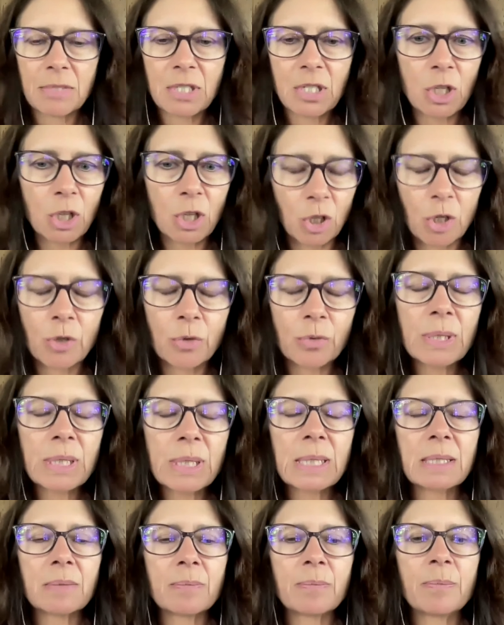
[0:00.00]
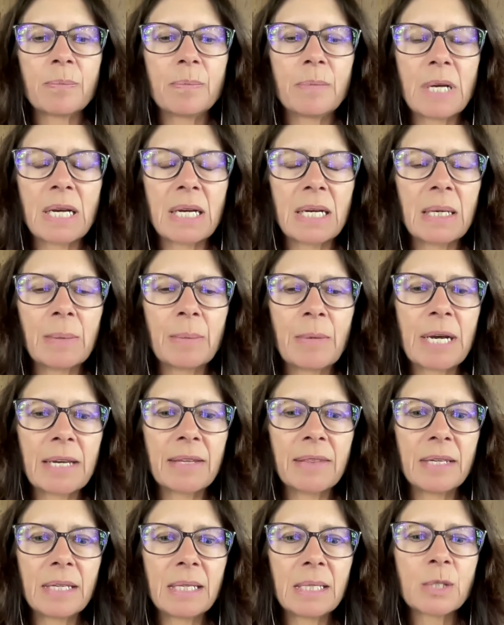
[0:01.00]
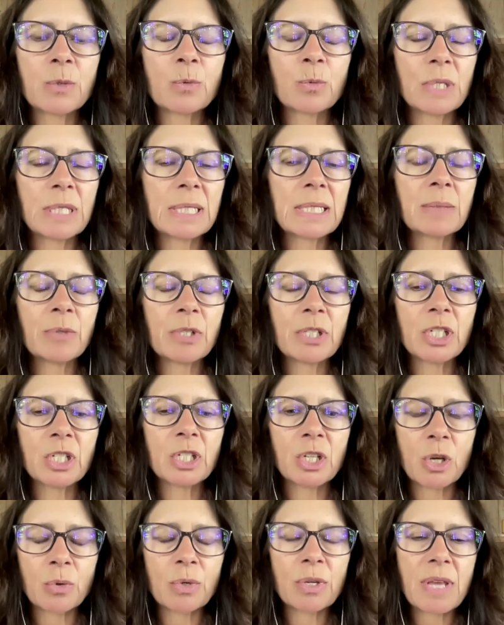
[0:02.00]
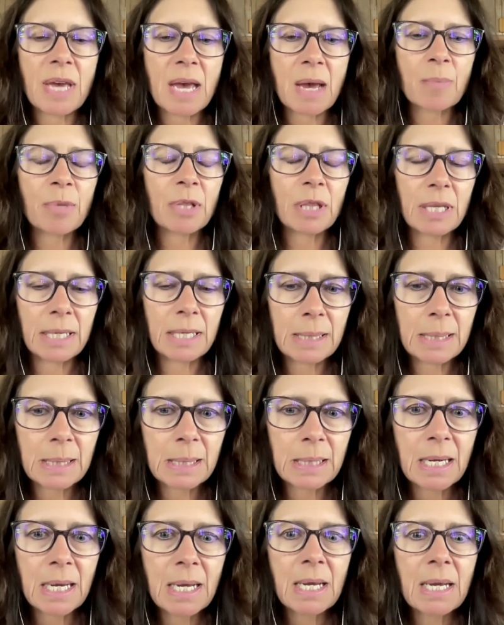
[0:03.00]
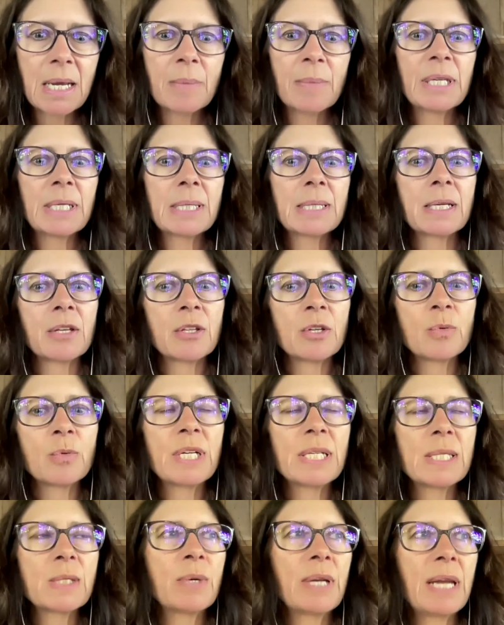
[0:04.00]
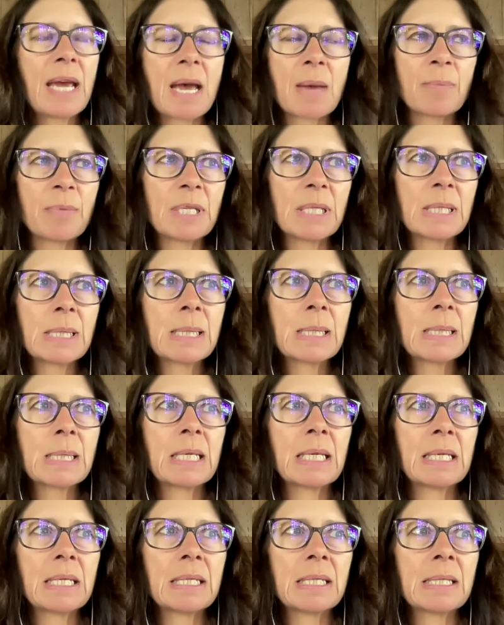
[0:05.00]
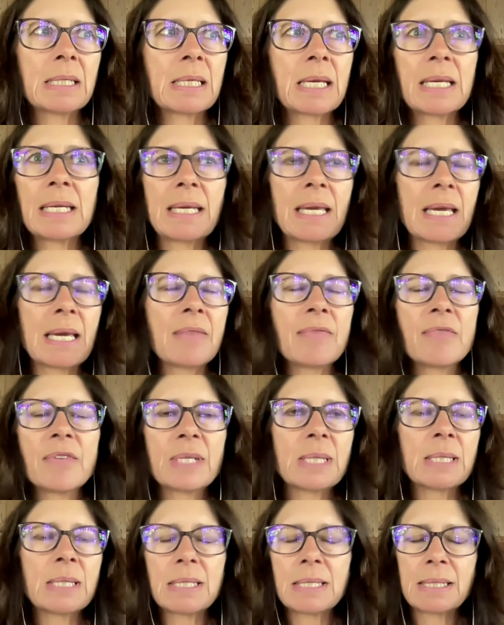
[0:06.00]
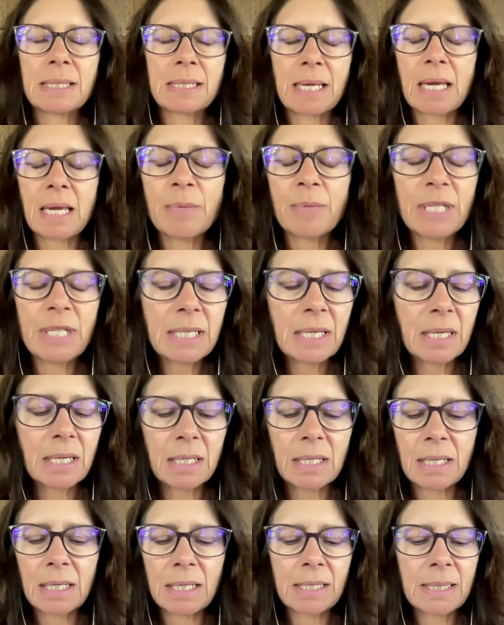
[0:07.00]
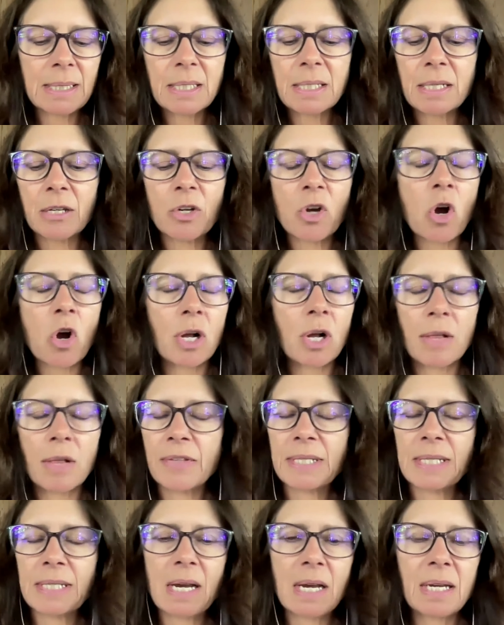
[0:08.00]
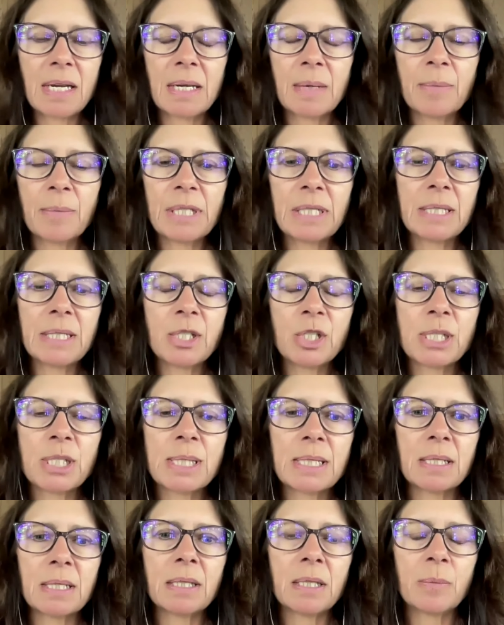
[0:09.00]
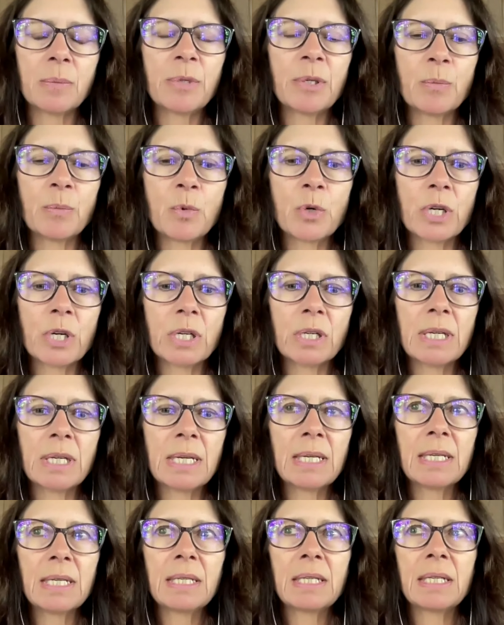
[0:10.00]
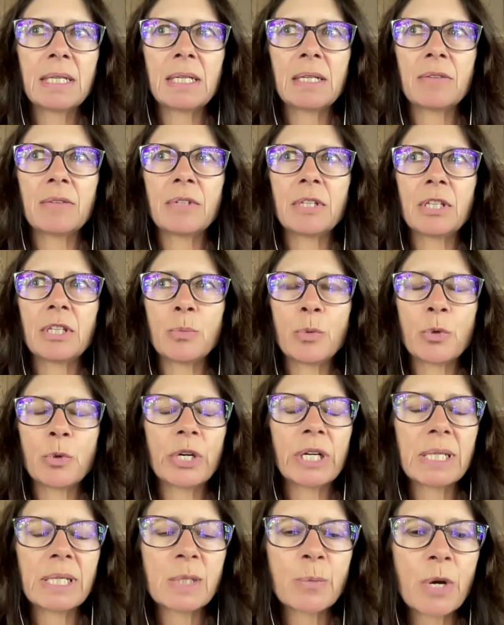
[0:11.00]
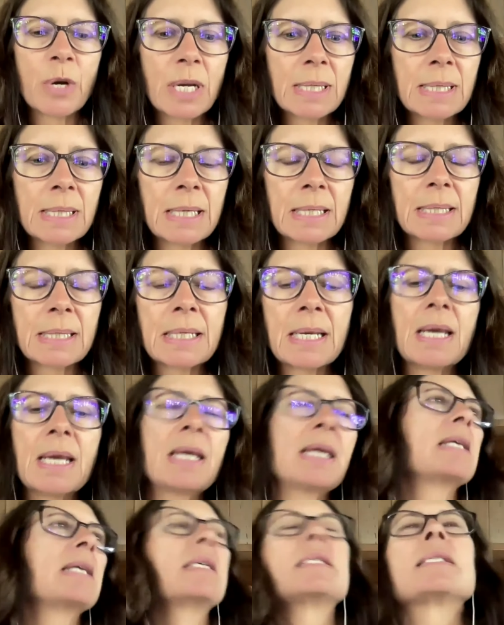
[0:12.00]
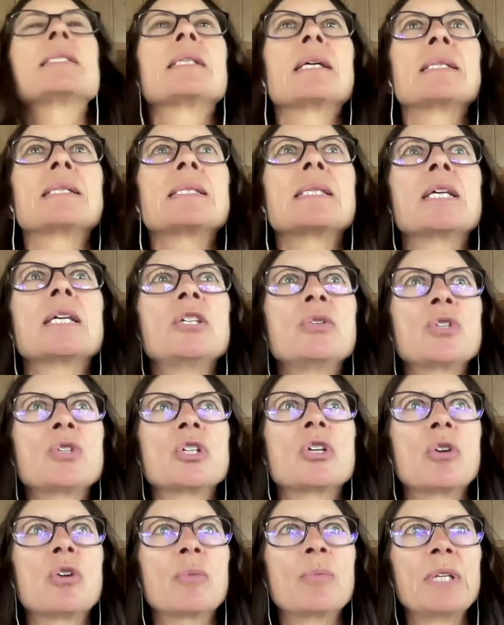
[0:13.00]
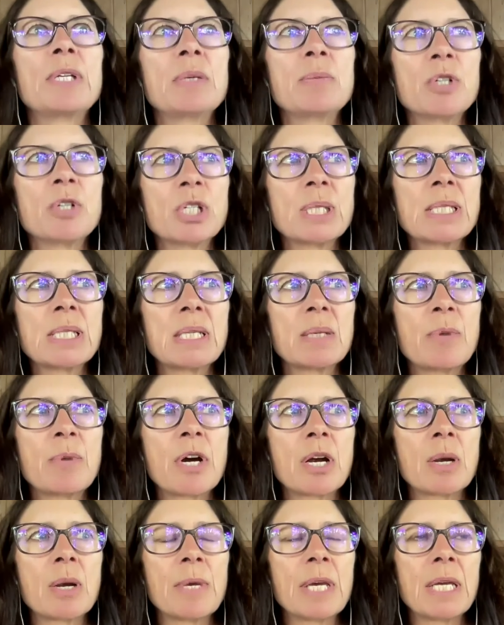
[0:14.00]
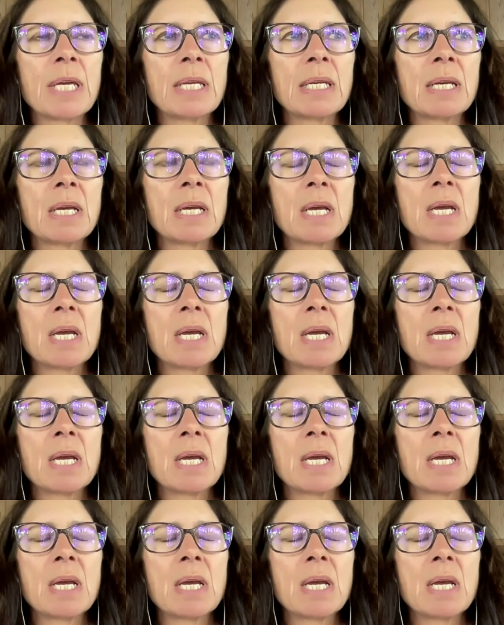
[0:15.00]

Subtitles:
close, I think it's reasonable to go to that place, because otherwise what happens is, and again, this can be done and it's done all the time, but it's just a little bit more of a laborious process, is let's say you show up in emergency department,